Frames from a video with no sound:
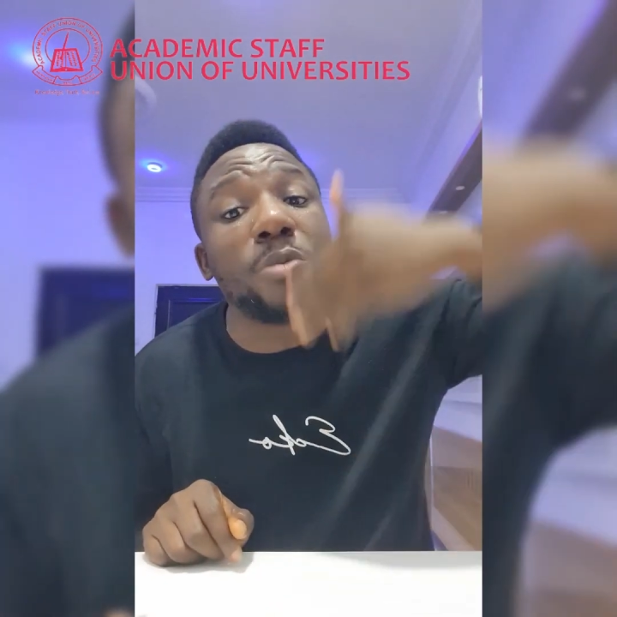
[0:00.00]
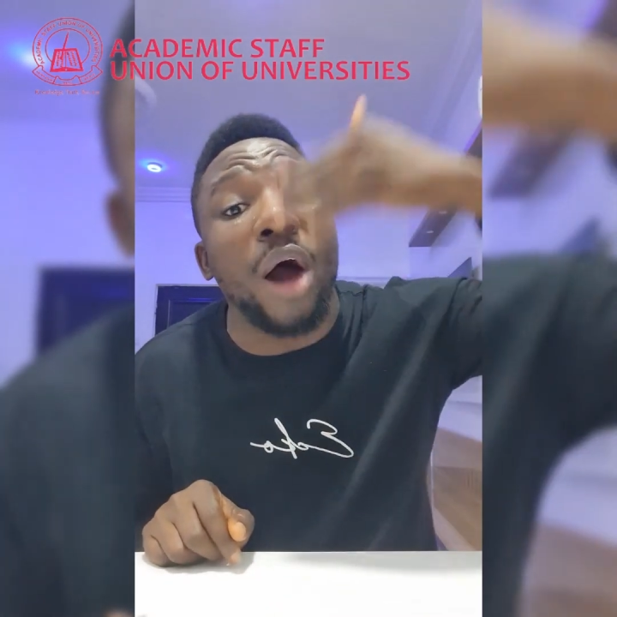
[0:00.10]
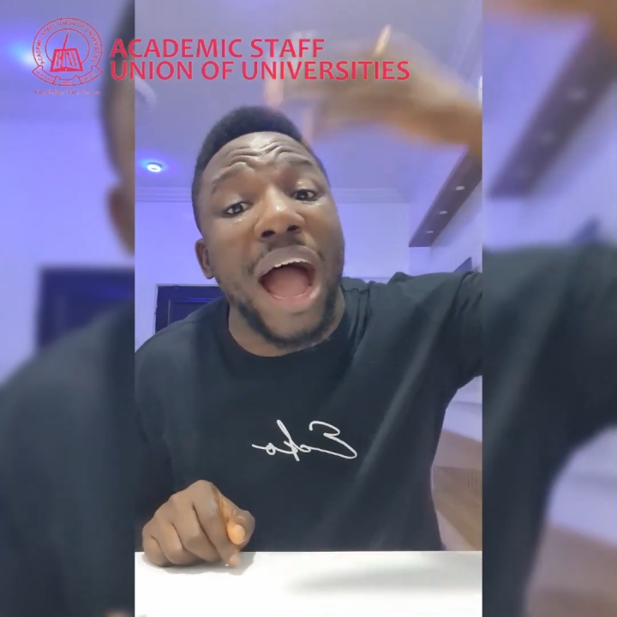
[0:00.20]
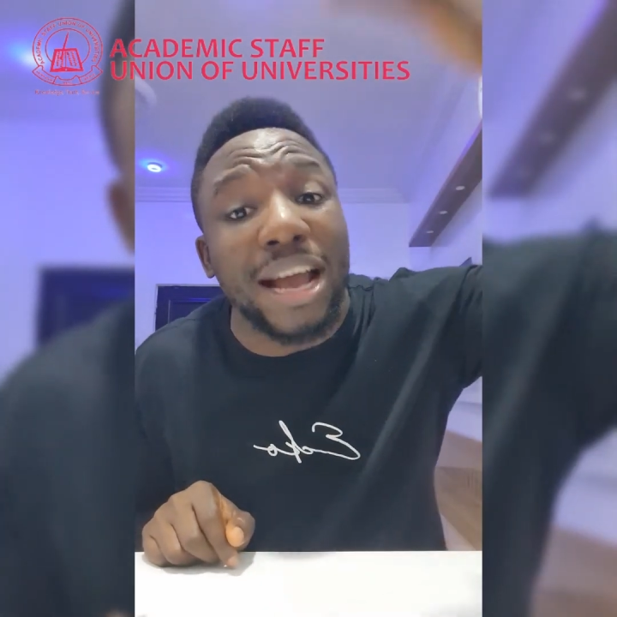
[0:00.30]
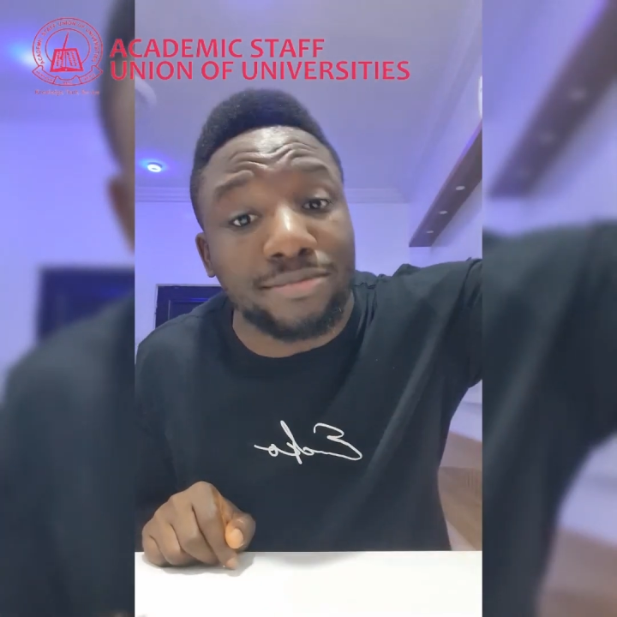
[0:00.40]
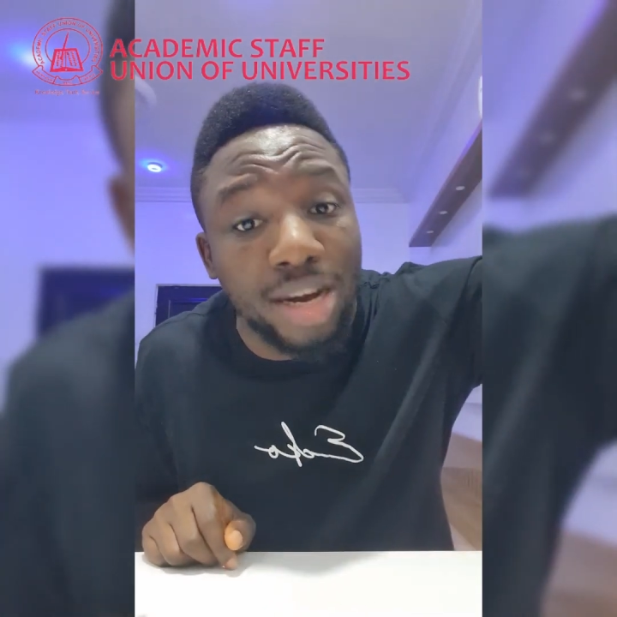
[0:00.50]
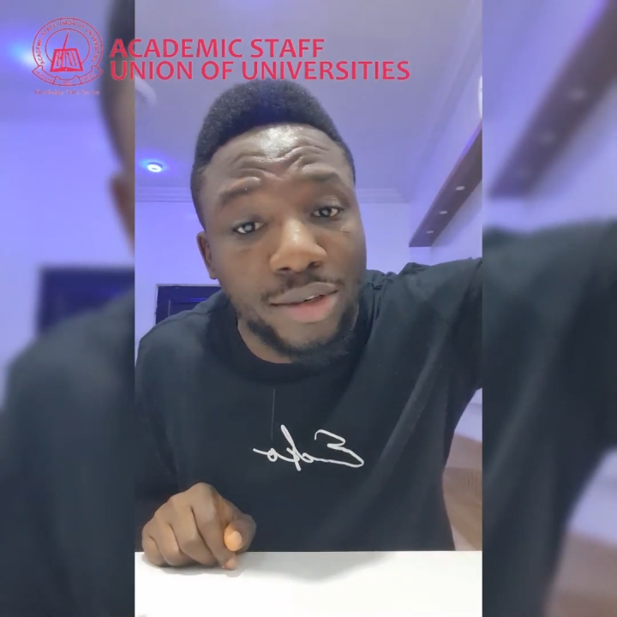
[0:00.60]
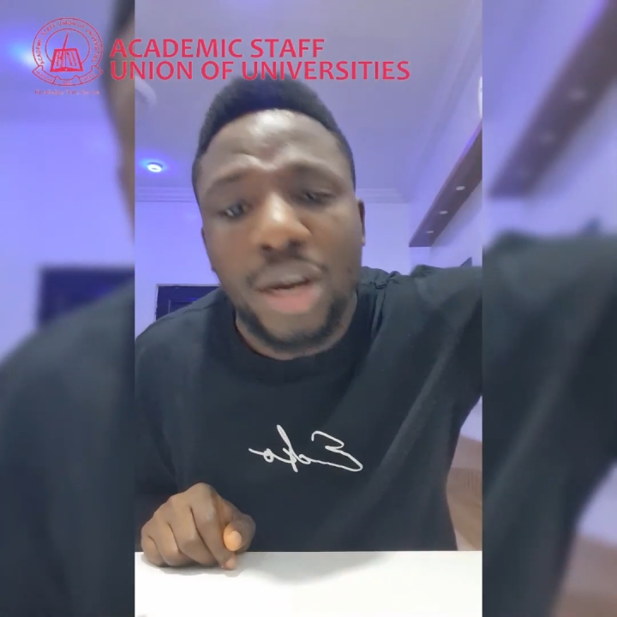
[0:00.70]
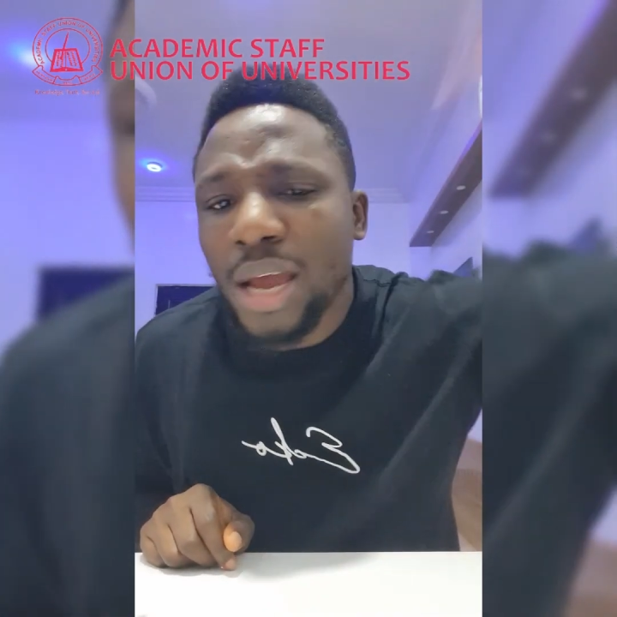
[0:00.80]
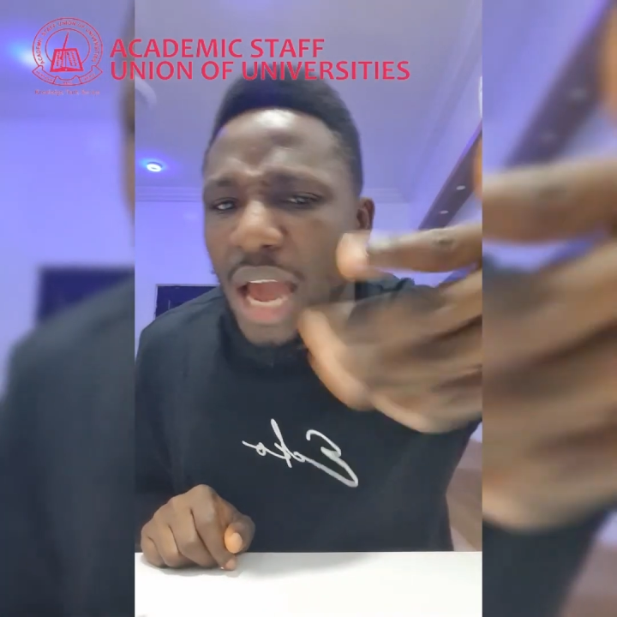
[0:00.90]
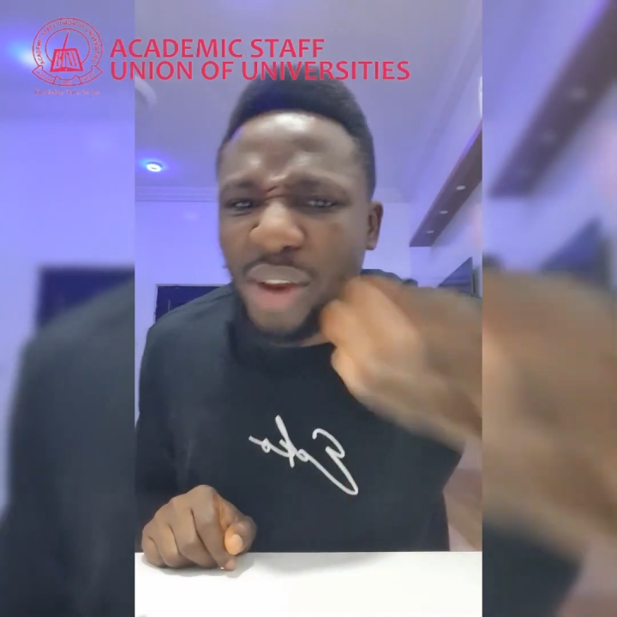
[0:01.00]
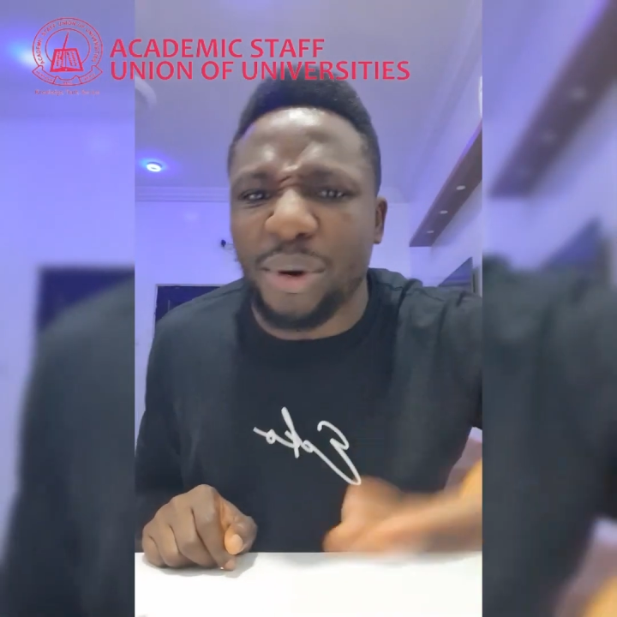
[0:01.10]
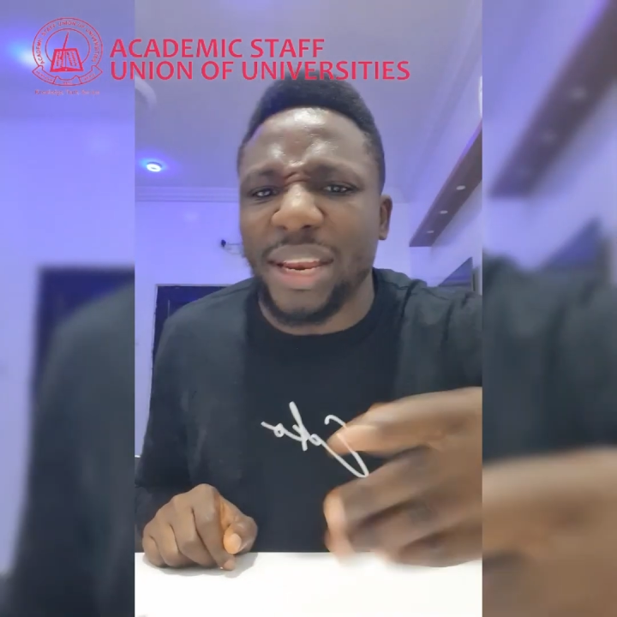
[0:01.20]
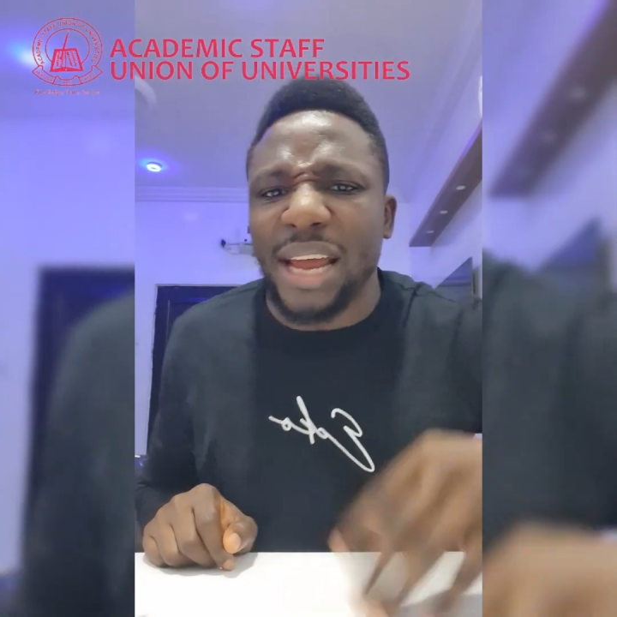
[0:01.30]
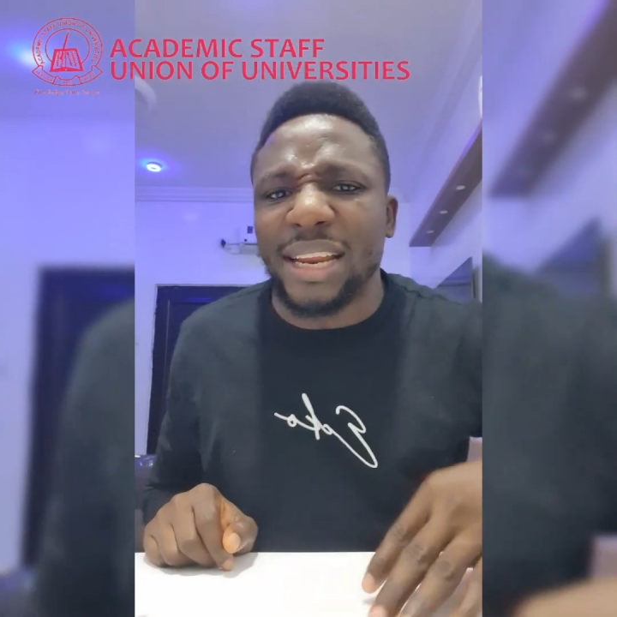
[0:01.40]
more agbe.
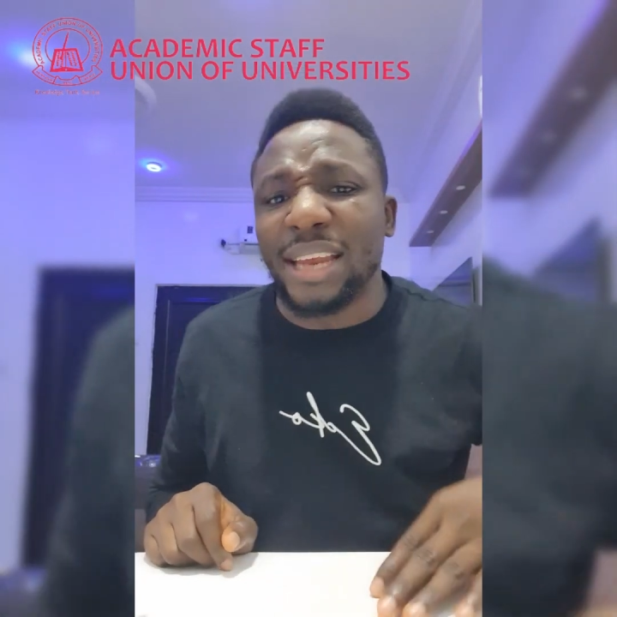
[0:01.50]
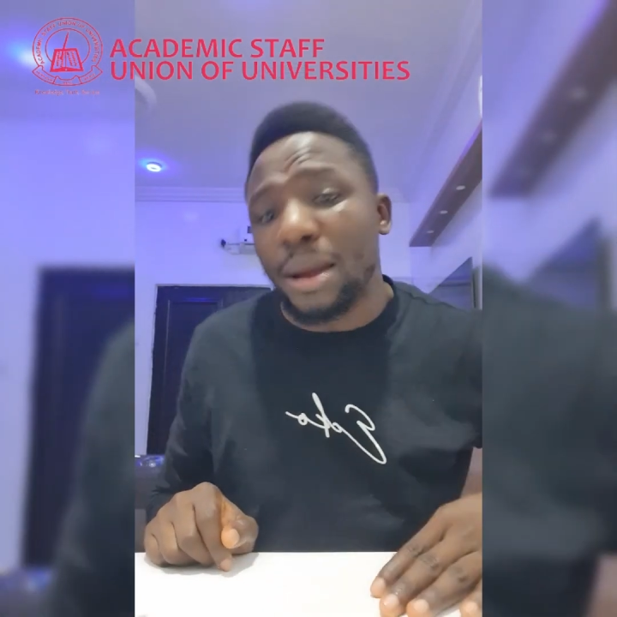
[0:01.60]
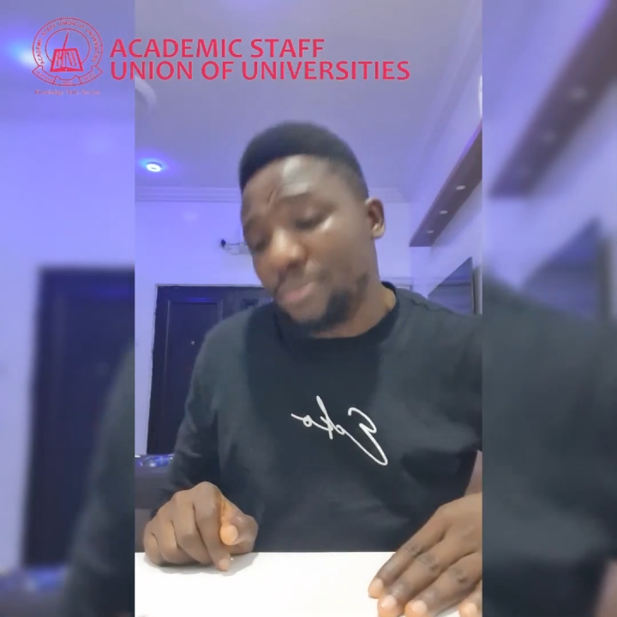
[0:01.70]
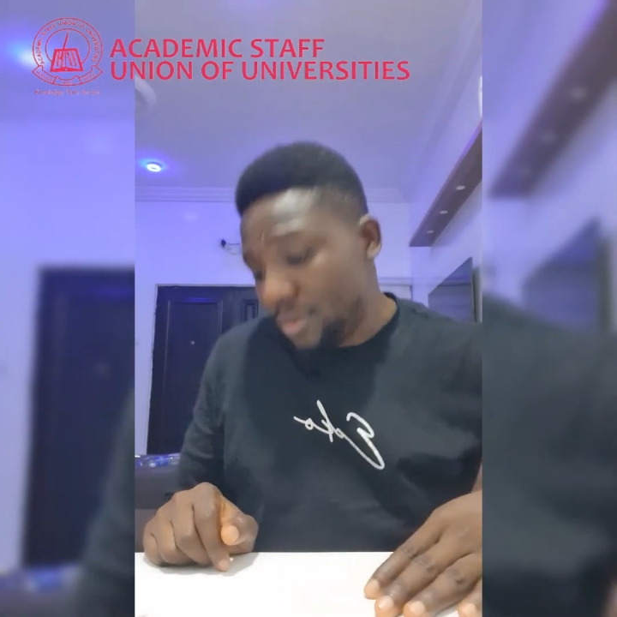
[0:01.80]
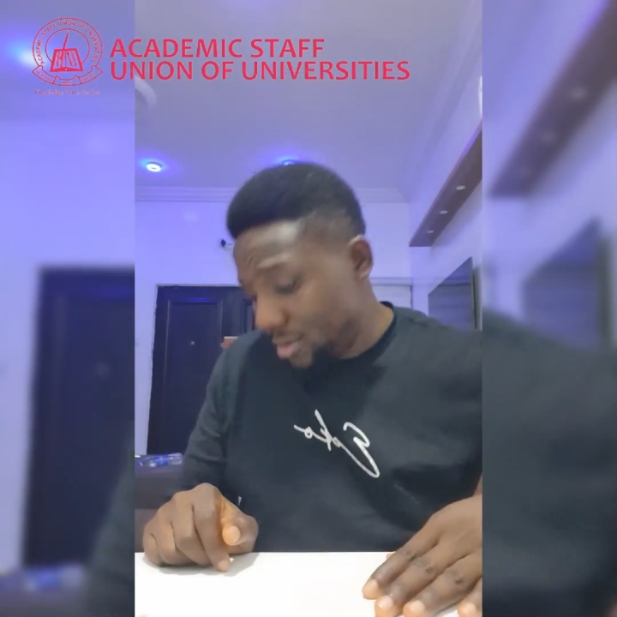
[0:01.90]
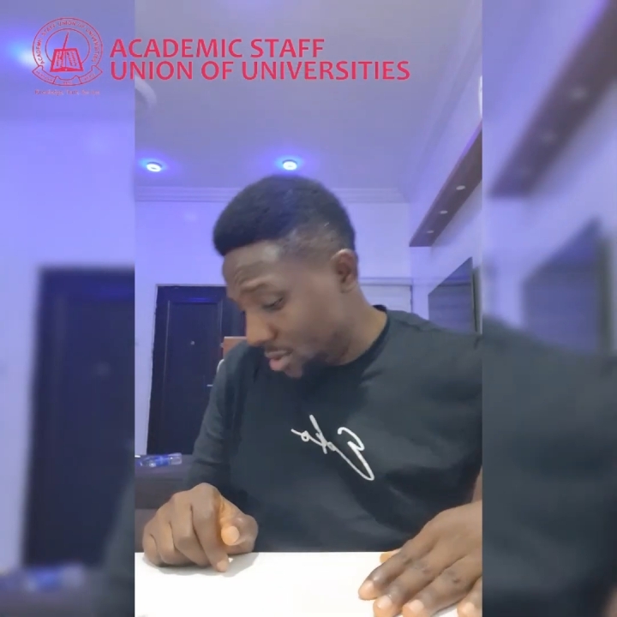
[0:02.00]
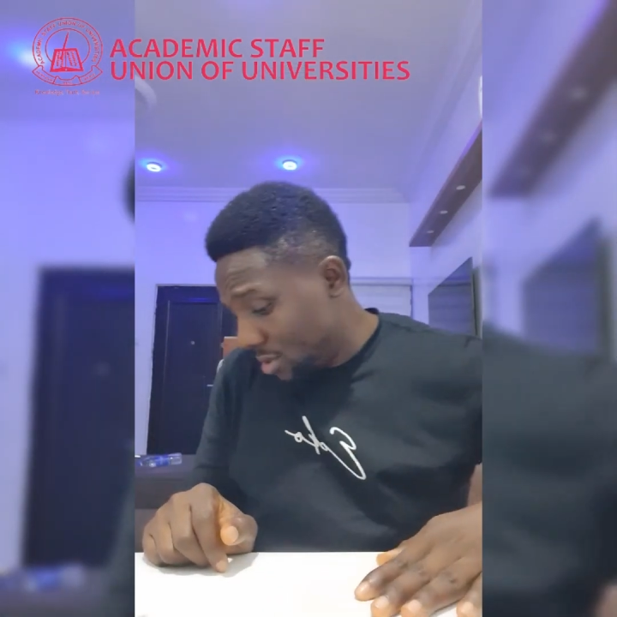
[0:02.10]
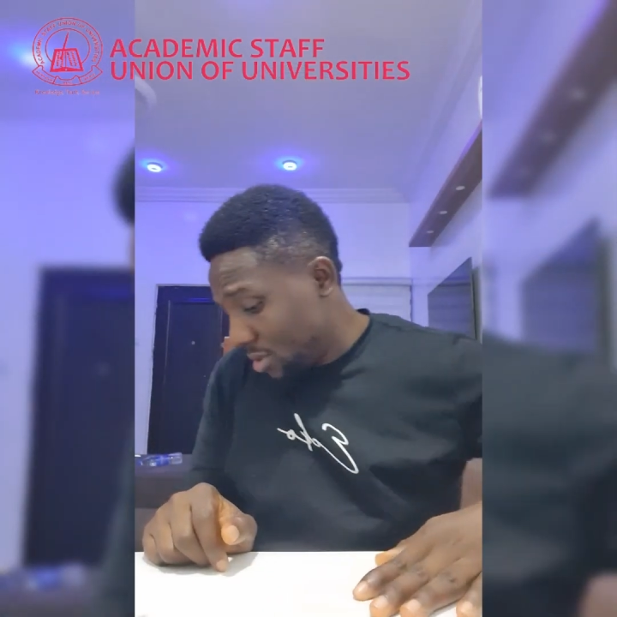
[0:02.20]
Anyway, they need them.